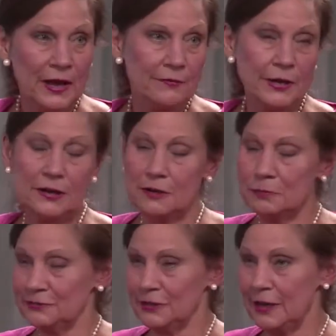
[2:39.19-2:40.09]
I've had a
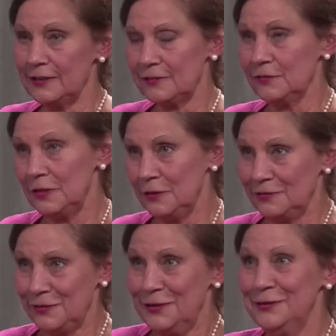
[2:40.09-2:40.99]
number of clients over the
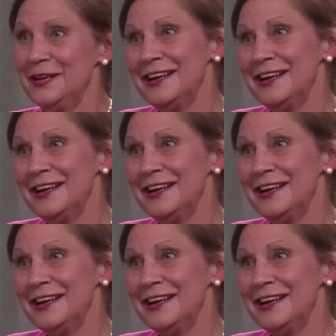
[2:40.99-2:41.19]
years who